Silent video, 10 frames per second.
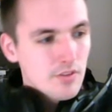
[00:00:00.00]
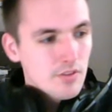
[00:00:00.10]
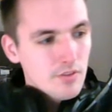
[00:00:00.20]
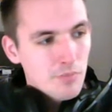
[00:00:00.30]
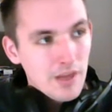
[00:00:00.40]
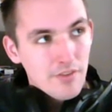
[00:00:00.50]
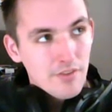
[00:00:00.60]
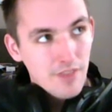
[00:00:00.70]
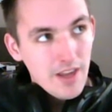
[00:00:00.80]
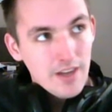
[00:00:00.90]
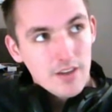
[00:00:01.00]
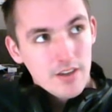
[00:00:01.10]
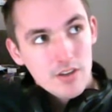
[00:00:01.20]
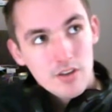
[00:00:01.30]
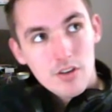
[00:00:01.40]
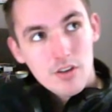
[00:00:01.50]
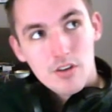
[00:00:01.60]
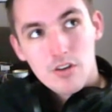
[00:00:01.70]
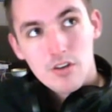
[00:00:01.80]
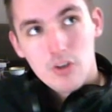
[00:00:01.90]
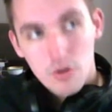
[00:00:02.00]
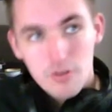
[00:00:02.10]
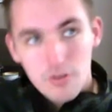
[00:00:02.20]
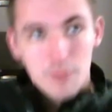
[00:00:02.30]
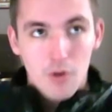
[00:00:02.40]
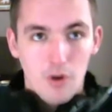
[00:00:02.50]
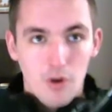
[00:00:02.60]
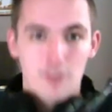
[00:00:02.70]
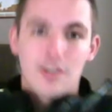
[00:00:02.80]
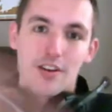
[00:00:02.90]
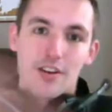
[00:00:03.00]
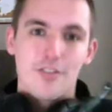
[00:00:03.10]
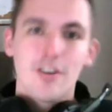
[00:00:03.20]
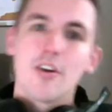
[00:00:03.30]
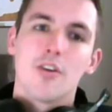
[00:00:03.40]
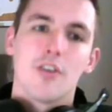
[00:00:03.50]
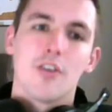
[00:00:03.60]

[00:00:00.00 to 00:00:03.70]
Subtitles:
Black Flag concept art in the video,